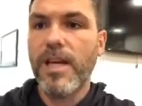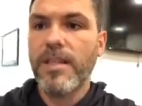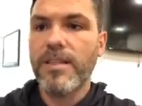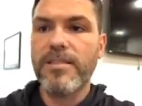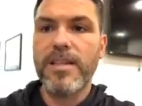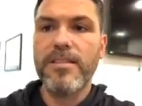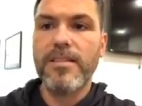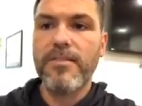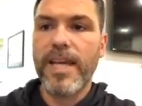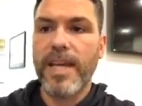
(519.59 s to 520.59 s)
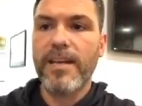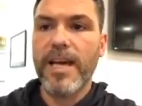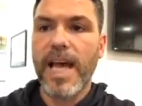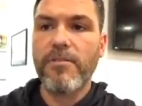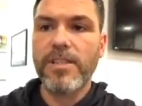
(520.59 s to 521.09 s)
The citizens of
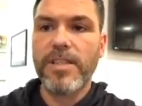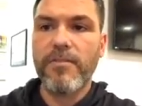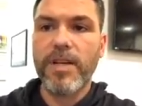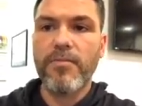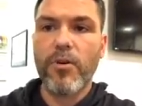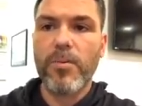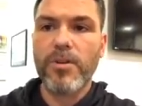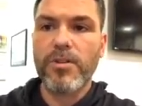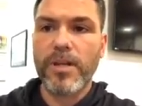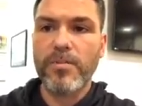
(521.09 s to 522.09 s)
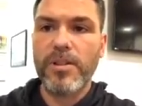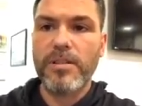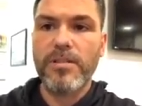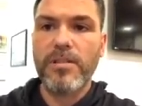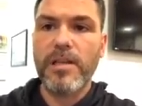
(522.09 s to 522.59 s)
Canada average 74
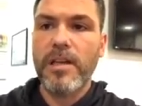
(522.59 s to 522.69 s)
prescriptions